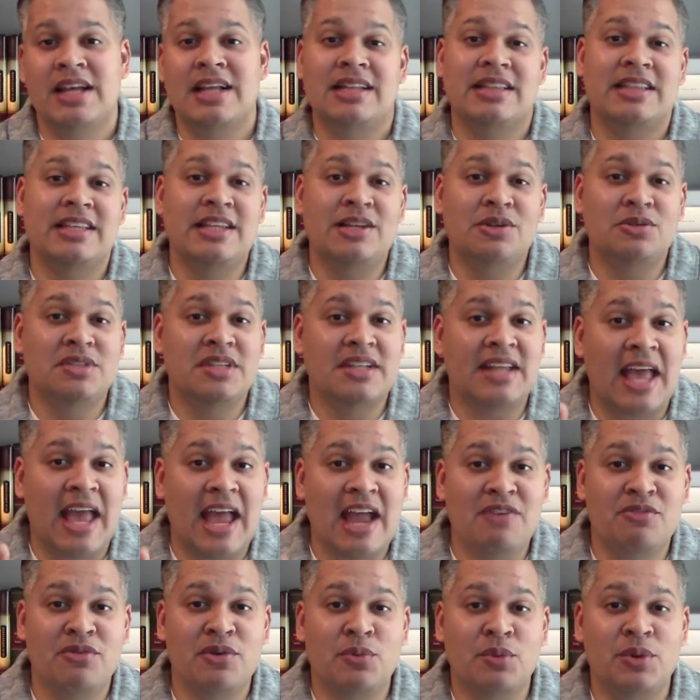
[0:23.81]
little did
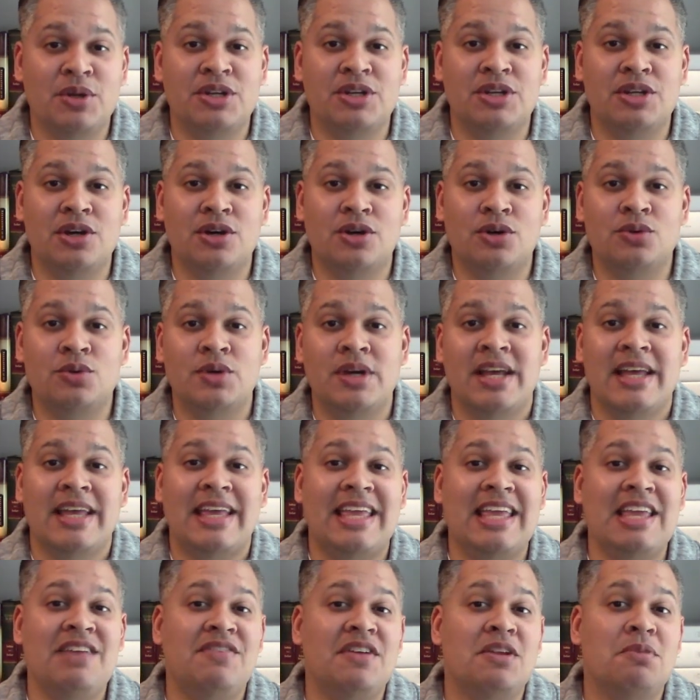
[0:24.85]
everyone know,
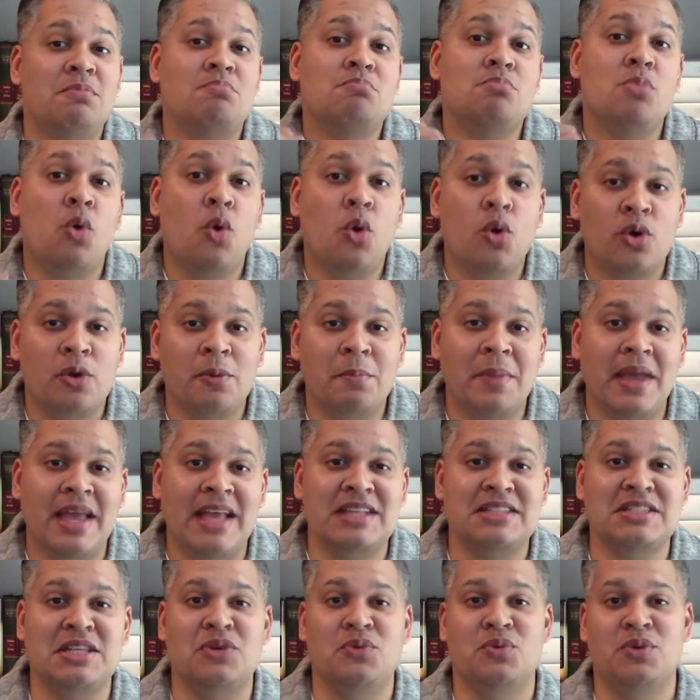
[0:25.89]
even more
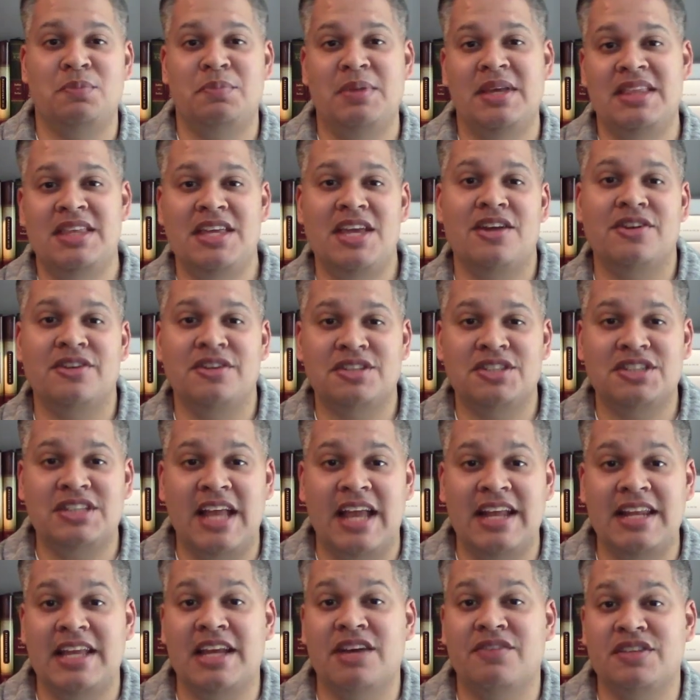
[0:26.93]
amazing would be the
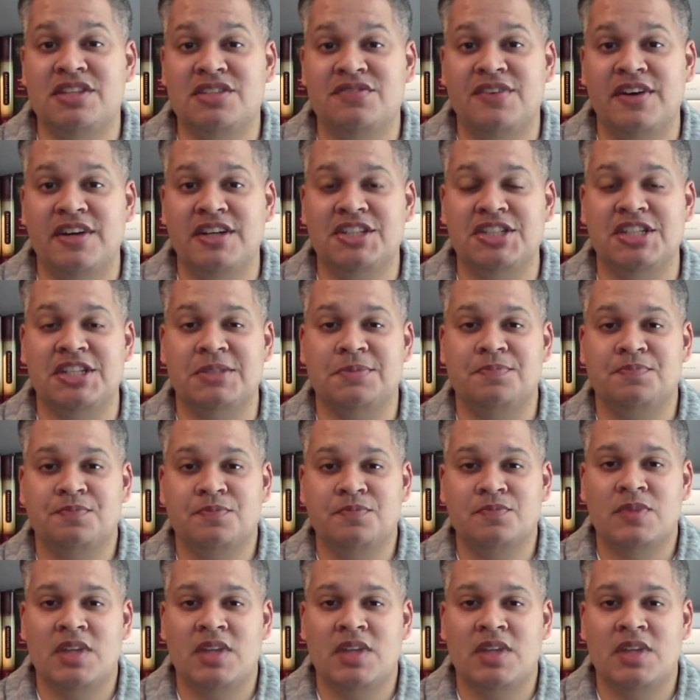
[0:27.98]
understanding of its function.